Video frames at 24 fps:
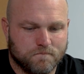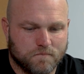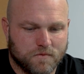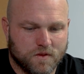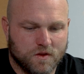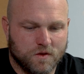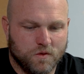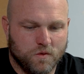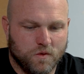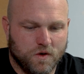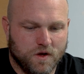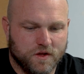
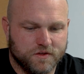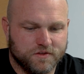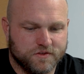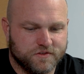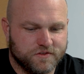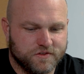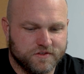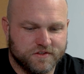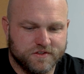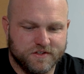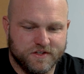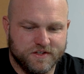Quads are
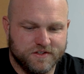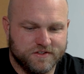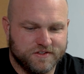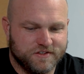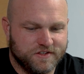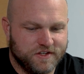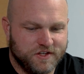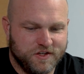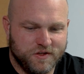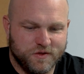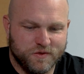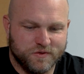just, he's
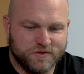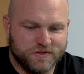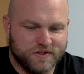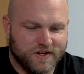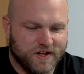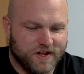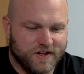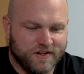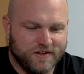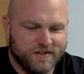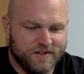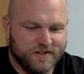huge
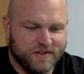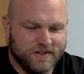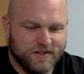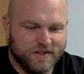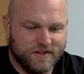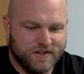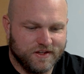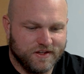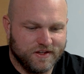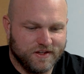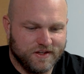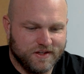now.
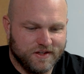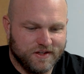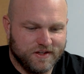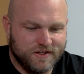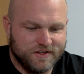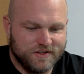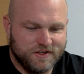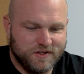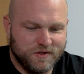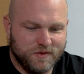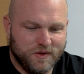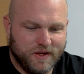
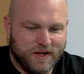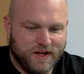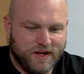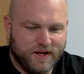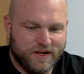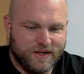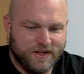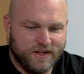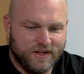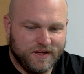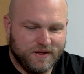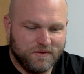
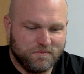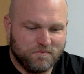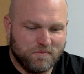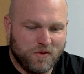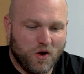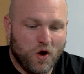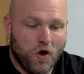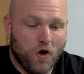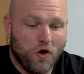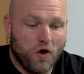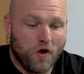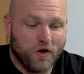280
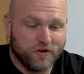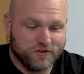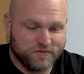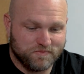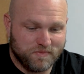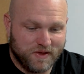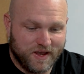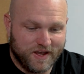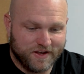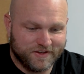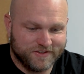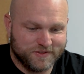pause
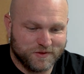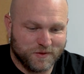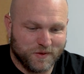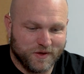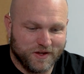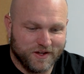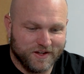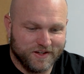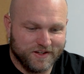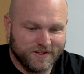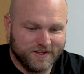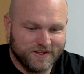back
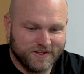squat.